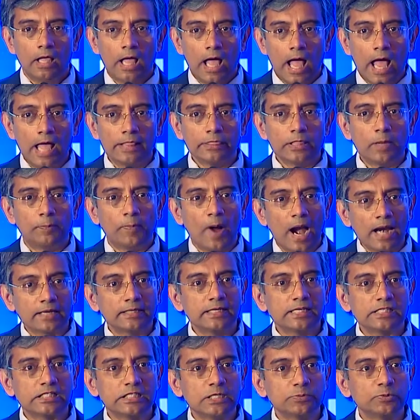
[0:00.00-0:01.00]
and the
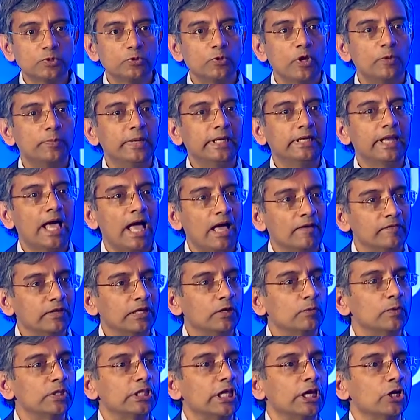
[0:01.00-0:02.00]
partnerships we have been
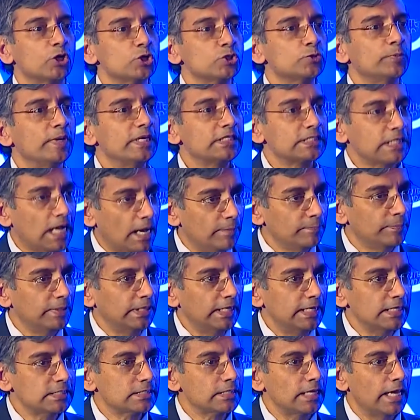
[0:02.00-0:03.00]
having with aerospace
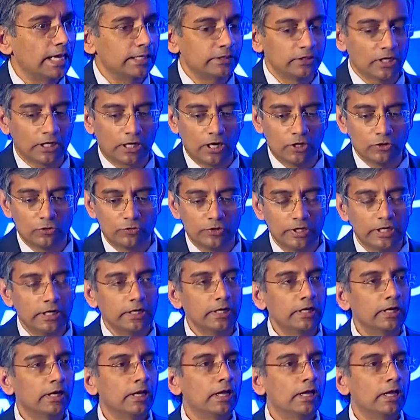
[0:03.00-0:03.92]
companies in the country,